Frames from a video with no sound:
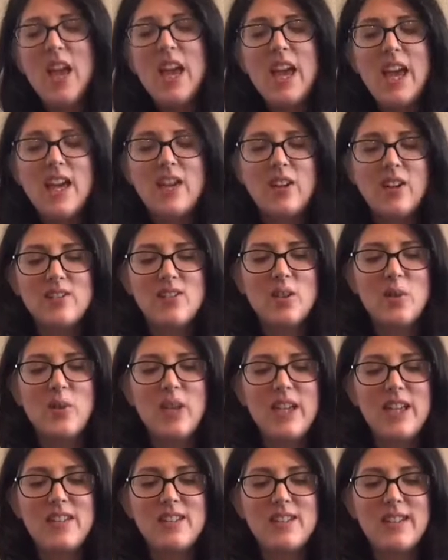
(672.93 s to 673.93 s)
It also
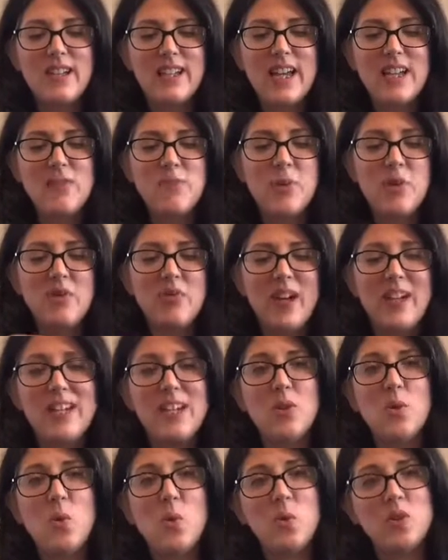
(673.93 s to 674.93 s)
is kind of
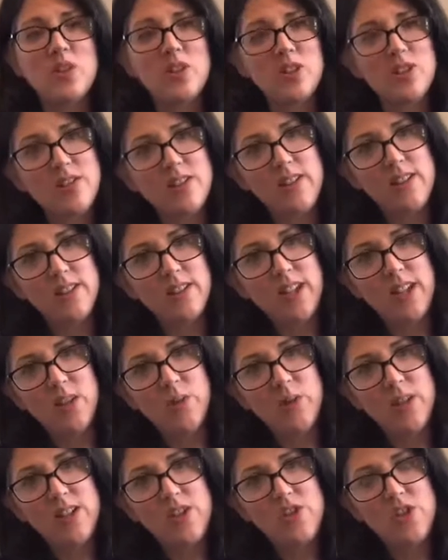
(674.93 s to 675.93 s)
providing order to the
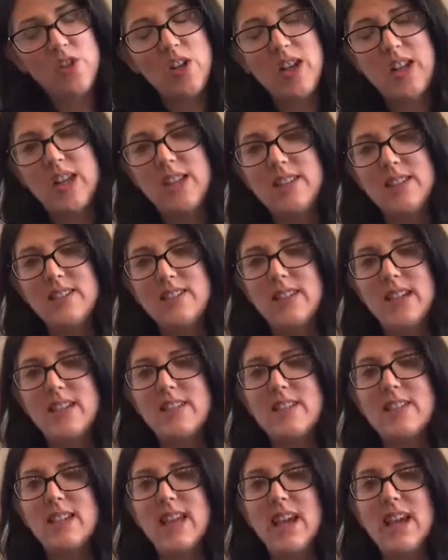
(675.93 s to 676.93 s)
language in the
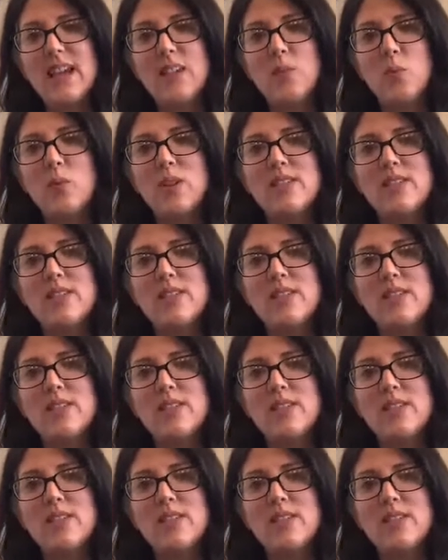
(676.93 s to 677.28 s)
sense that